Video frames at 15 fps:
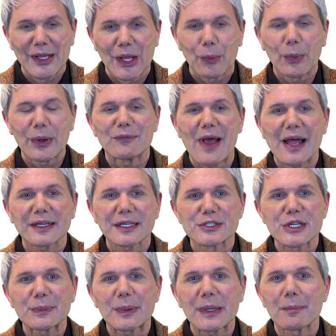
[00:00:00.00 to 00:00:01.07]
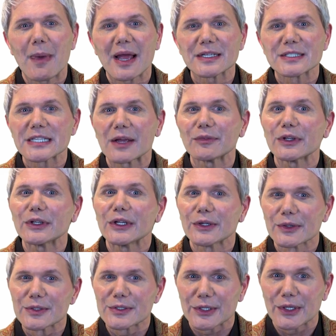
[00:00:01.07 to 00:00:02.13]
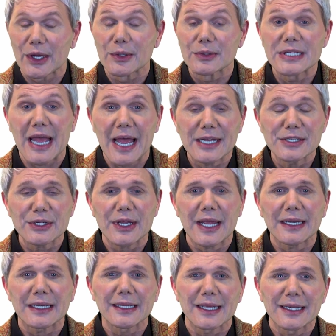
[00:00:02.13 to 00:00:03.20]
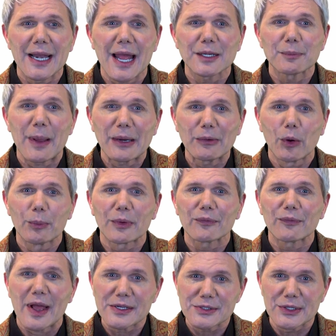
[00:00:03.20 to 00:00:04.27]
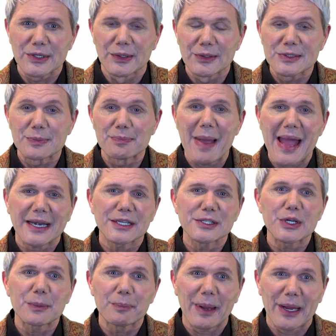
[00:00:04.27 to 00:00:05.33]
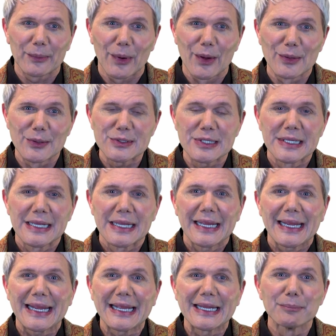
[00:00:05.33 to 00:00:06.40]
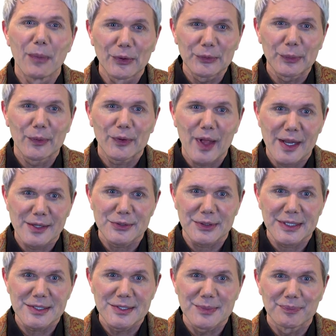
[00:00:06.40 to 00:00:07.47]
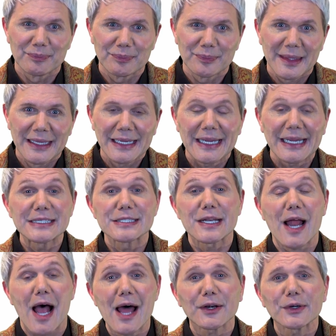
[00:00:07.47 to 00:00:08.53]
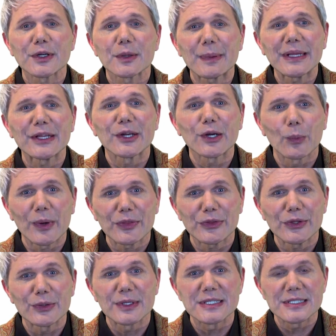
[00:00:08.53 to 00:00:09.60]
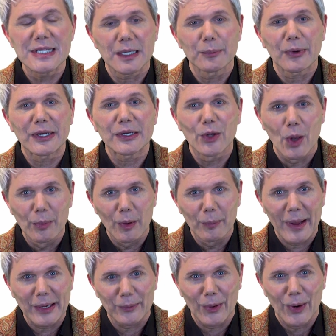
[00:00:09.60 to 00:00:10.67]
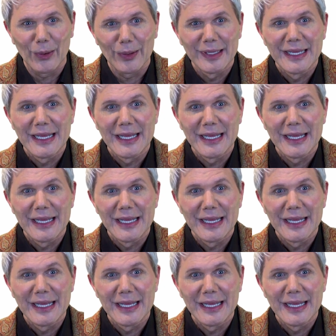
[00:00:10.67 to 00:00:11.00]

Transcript: We founded G P M I seven years ago to educate and connect payroll professionals managing payrolls in multiple countries. It's an honor to be here with you to celebrate global payroll,